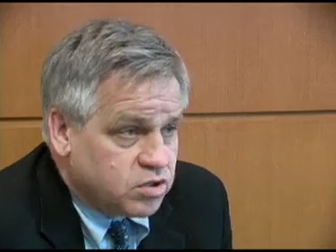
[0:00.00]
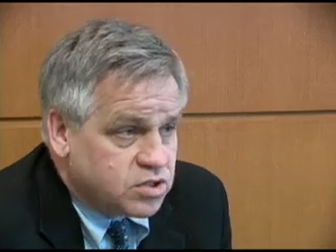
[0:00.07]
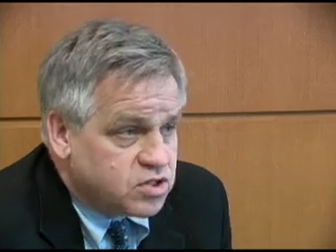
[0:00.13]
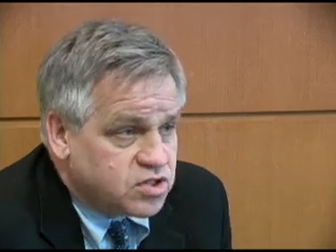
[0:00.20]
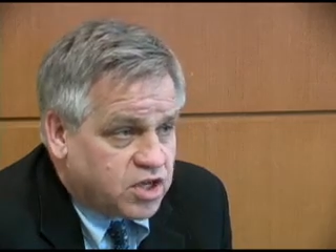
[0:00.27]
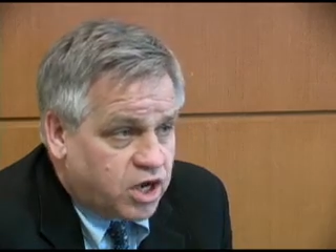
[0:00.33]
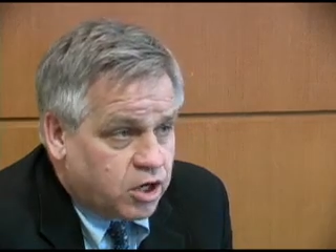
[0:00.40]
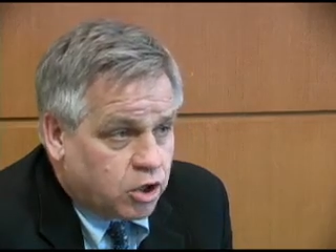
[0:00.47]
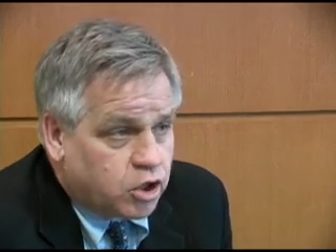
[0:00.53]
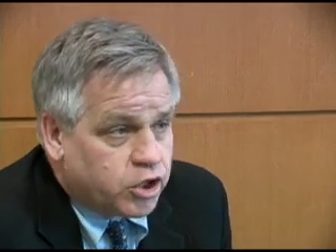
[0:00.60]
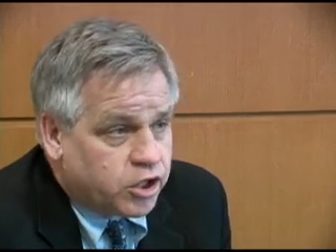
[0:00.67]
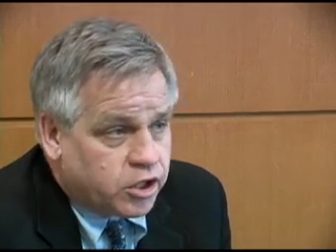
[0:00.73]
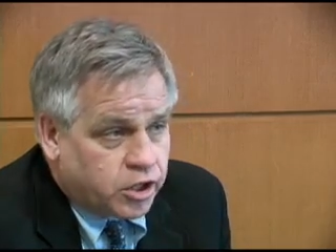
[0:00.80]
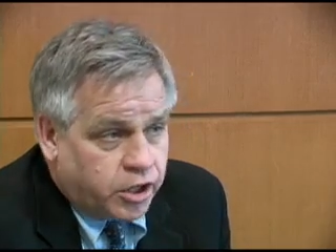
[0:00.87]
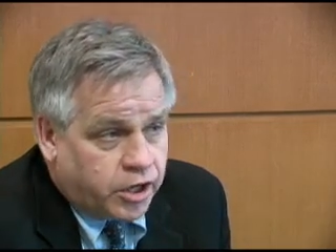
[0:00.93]
Society of
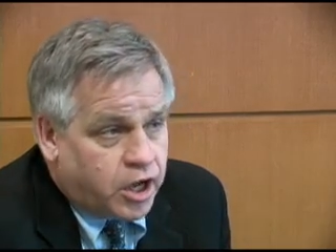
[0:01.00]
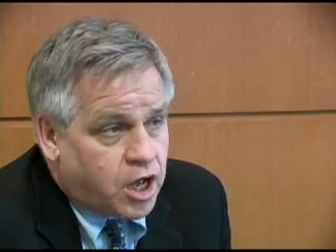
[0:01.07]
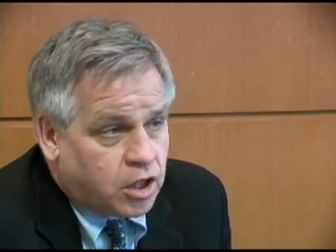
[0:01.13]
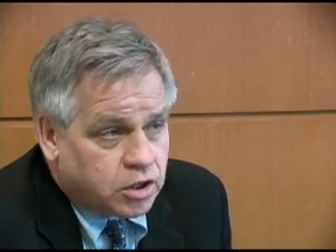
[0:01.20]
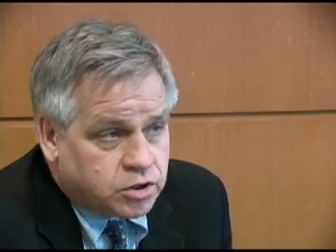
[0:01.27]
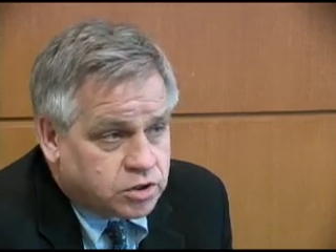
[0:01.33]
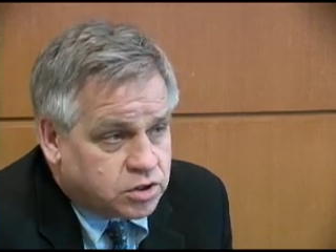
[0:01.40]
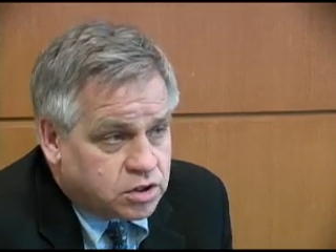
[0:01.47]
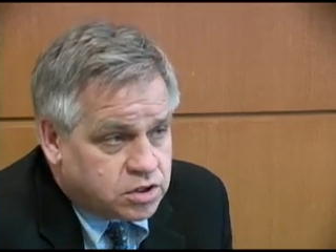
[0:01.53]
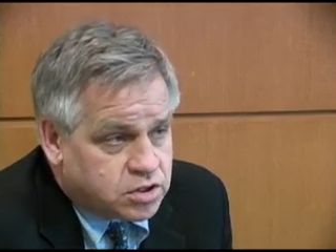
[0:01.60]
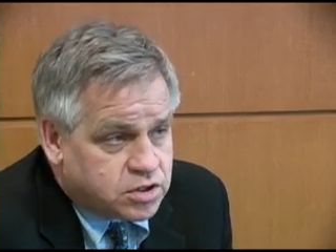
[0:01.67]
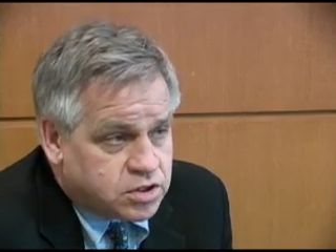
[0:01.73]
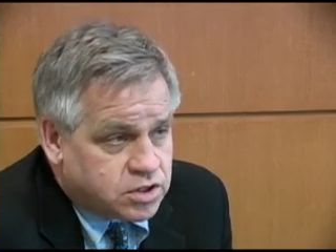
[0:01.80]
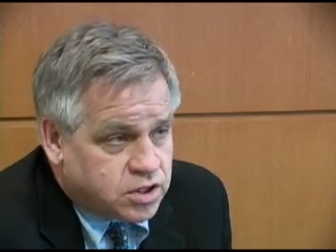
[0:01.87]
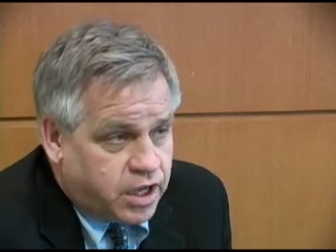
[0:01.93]
Clinical Oncology.
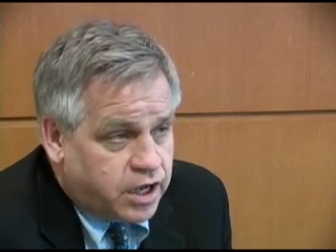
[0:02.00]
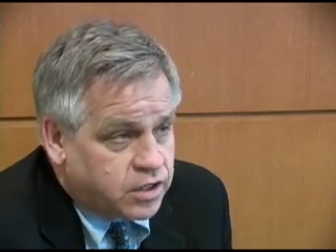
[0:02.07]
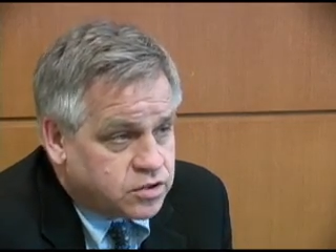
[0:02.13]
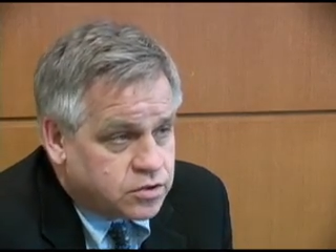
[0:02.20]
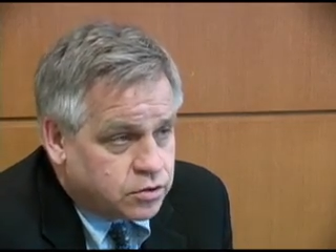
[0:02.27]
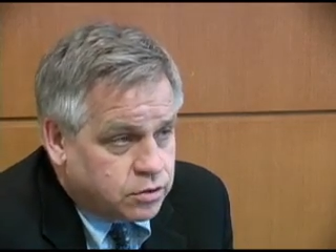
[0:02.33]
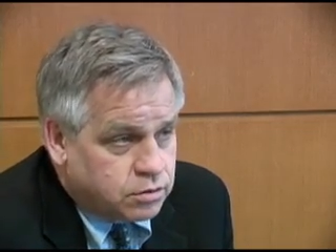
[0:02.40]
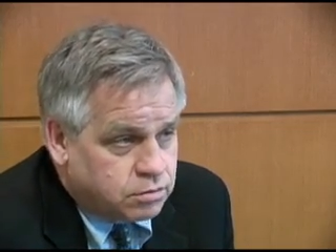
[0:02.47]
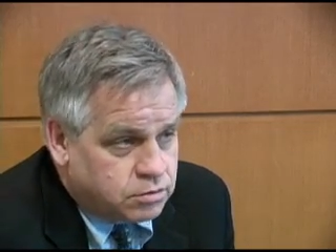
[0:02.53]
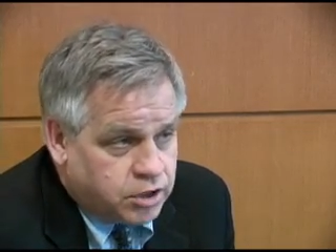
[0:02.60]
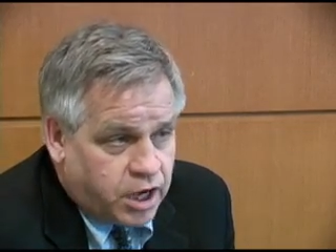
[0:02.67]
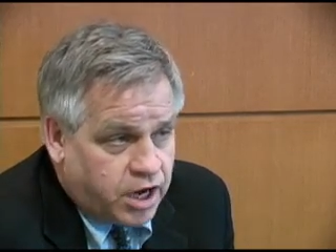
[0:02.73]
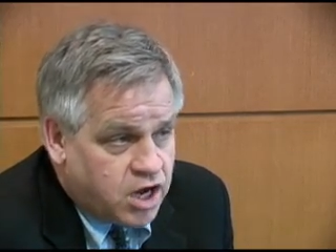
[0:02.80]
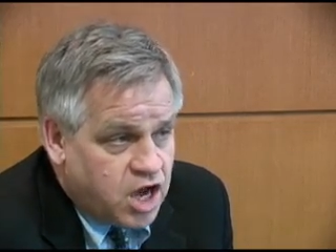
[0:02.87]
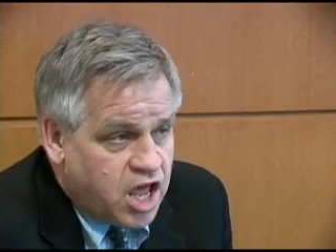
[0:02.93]
It's
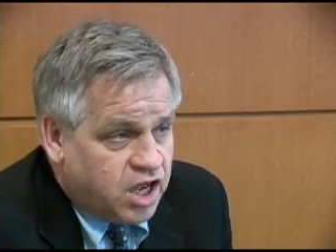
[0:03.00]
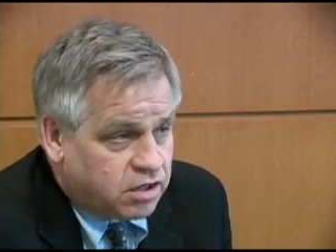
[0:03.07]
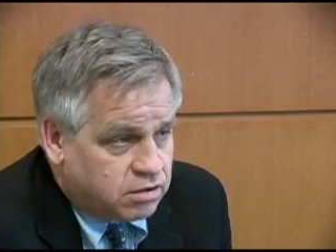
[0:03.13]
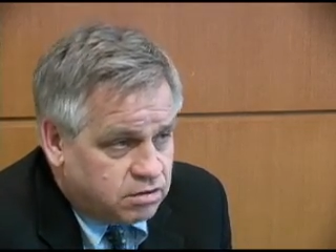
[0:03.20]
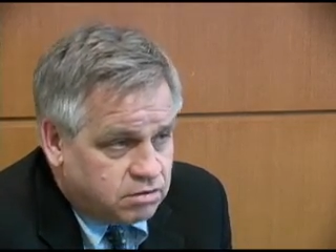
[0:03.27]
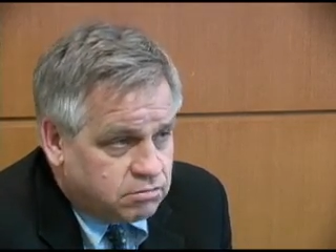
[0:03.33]
cancer.net,